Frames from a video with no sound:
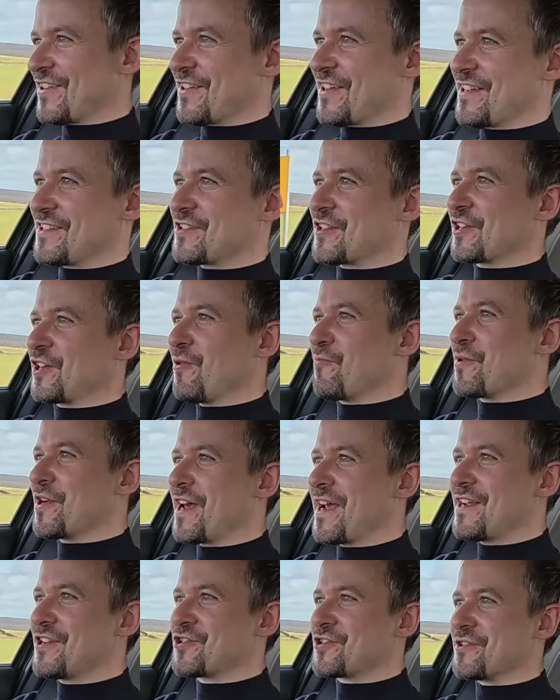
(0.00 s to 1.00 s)
it's the
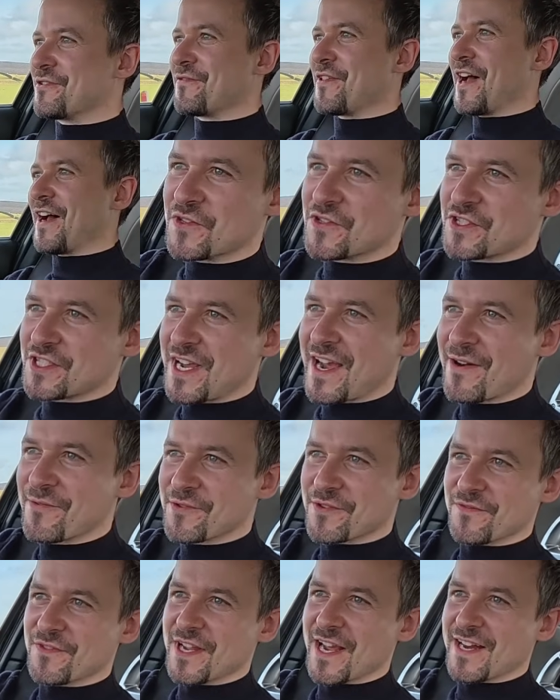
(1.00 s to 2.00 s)
combination of that
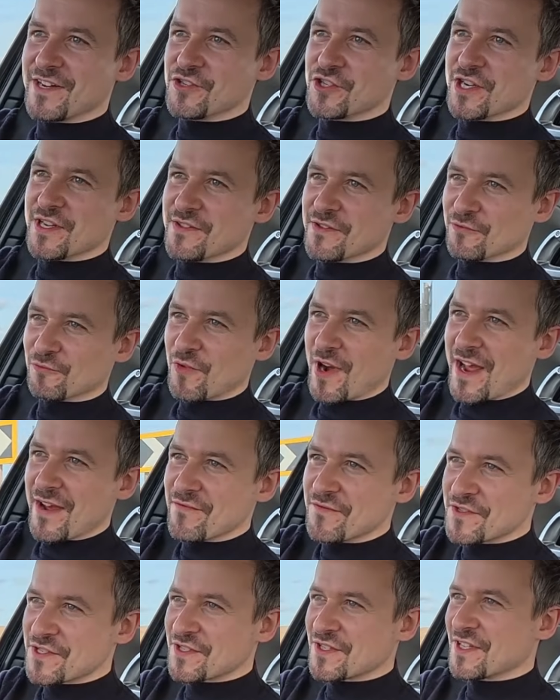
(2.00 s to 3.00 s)
sound of the engine, the
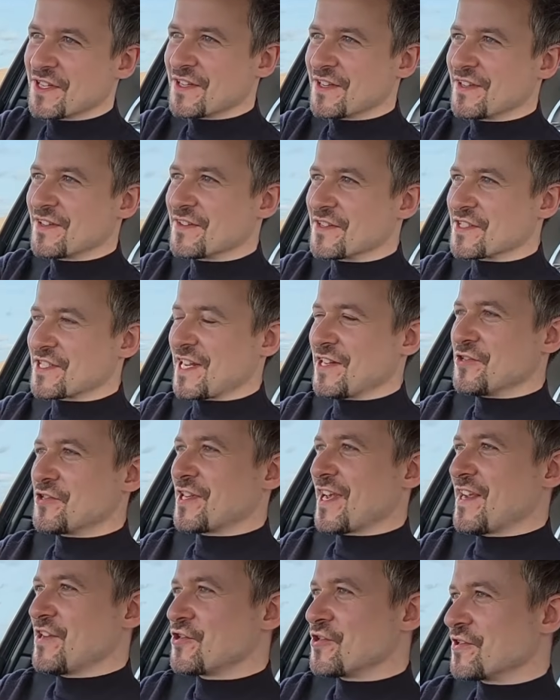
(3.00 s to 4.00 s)
revs, the
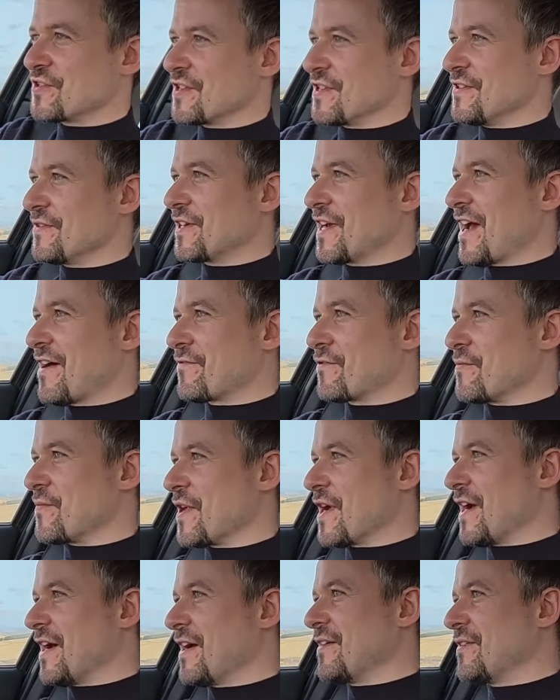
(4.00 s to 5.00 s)
sensations that you get
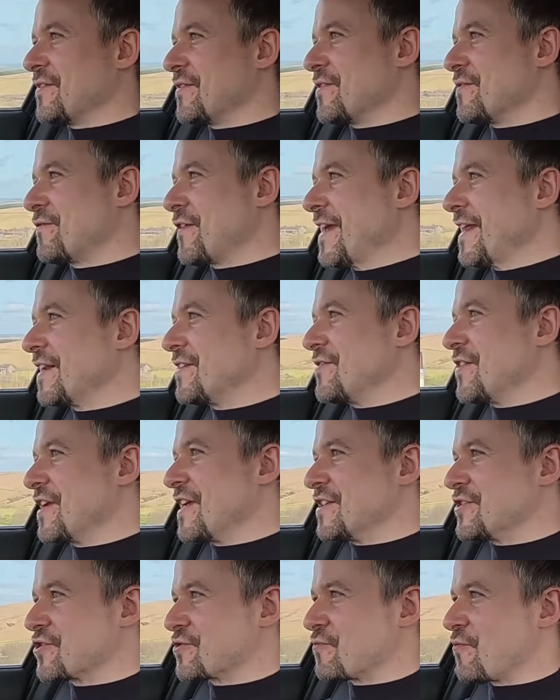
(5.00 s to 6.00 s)
from that, the feeling
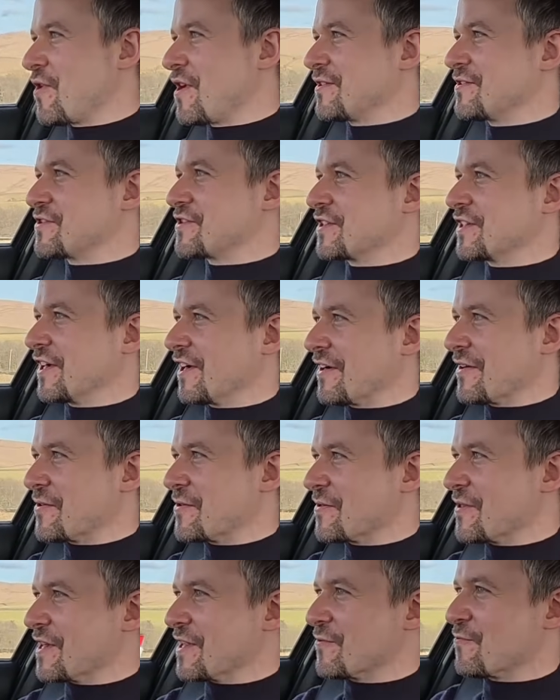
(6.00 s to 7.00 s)
that it just wants to
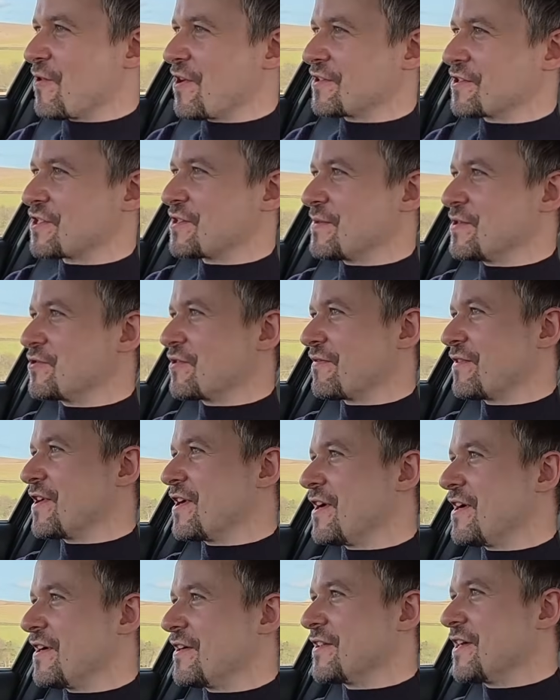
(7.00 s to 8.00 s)
go, that it wants to be driven
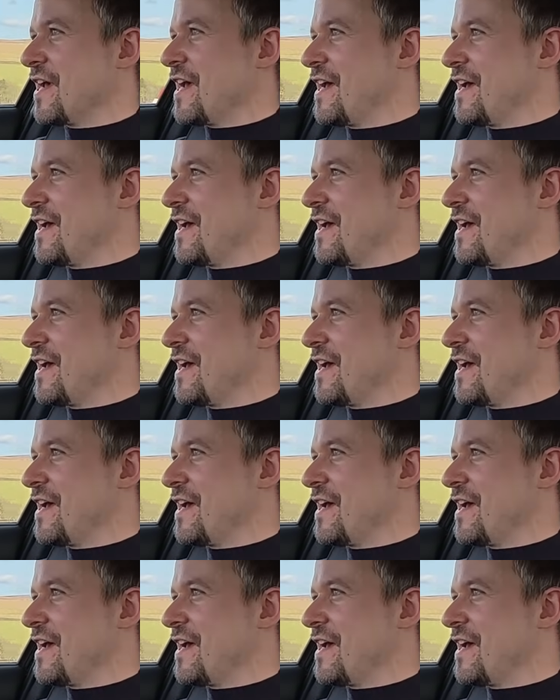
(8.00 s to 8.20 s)
hard,